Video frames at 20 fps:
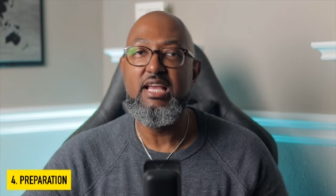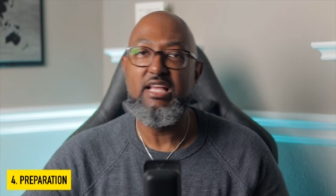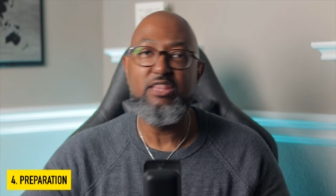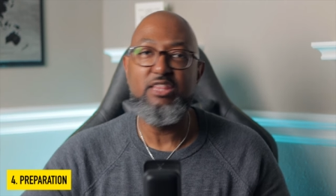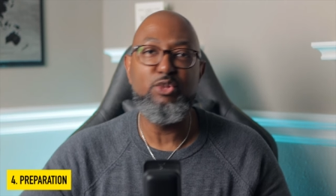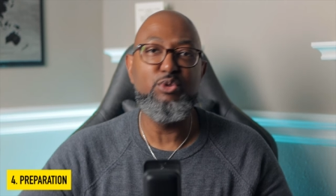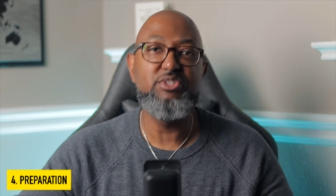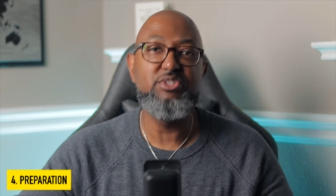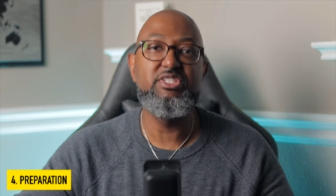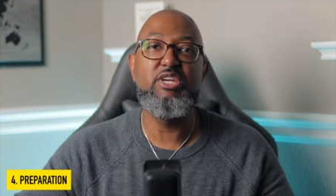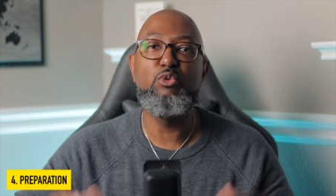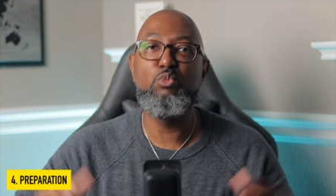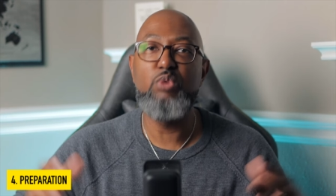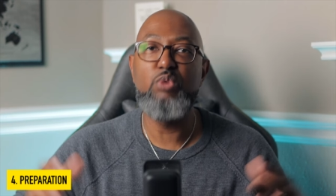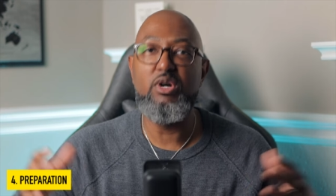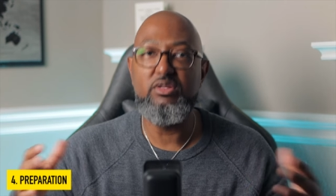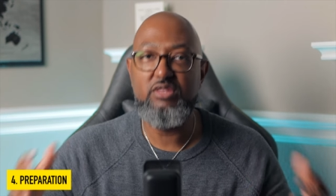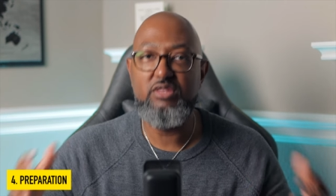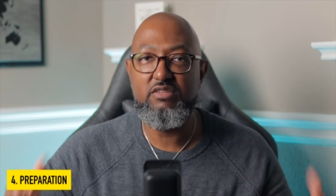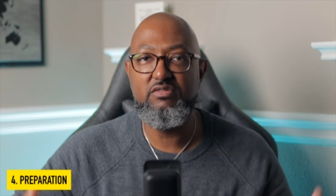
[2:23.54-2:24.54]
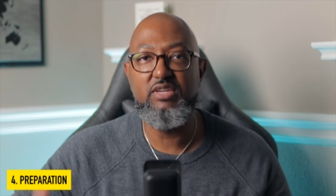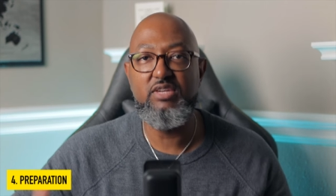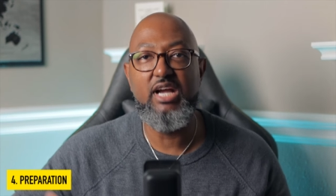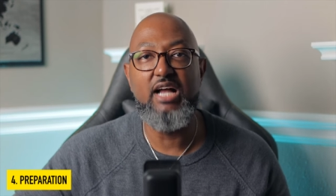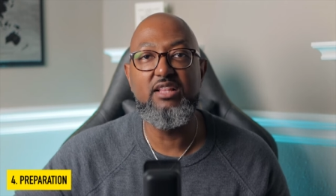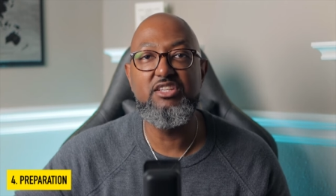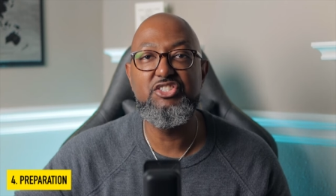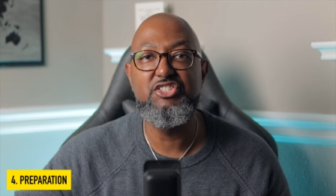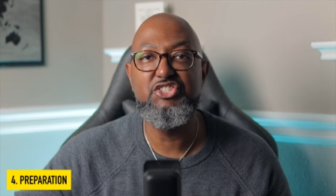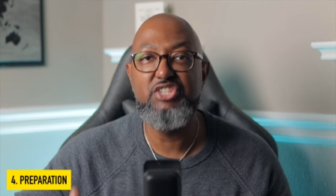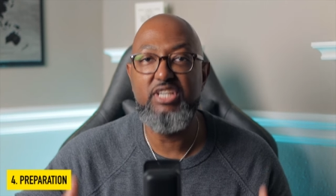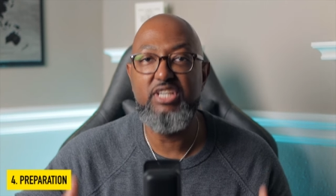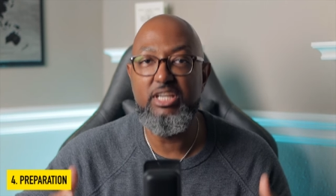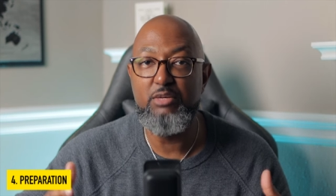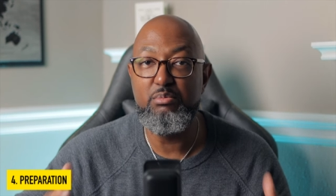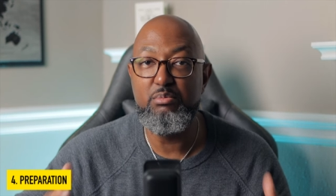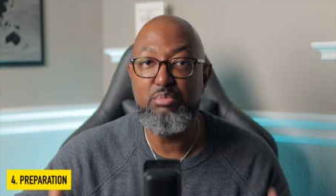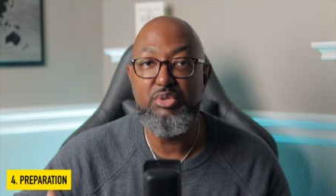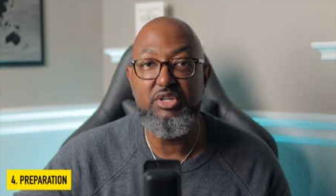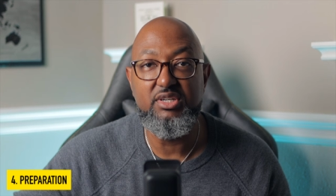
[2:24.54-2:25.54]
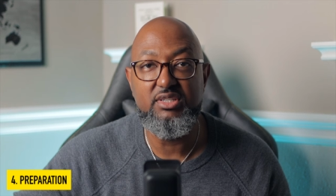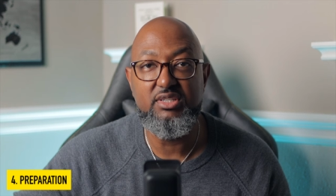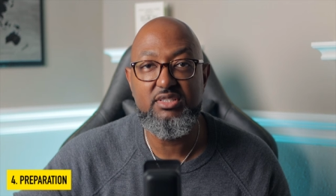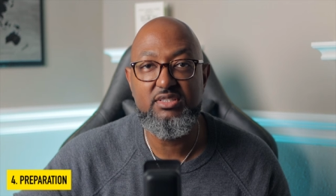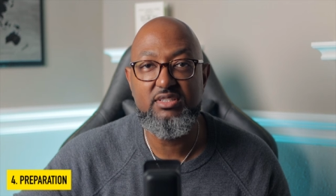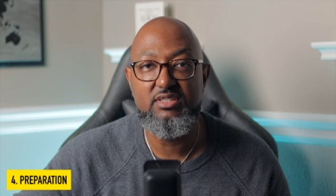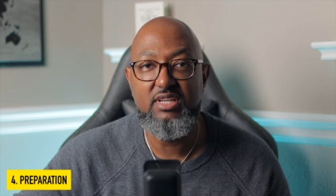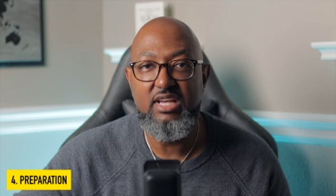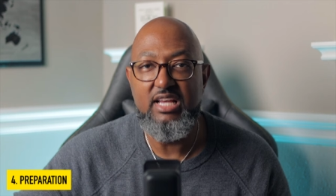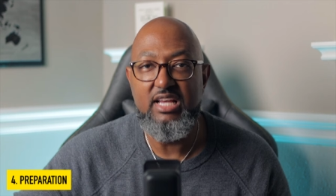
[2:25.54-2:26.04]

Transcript: There is a wealth of knowledge in books.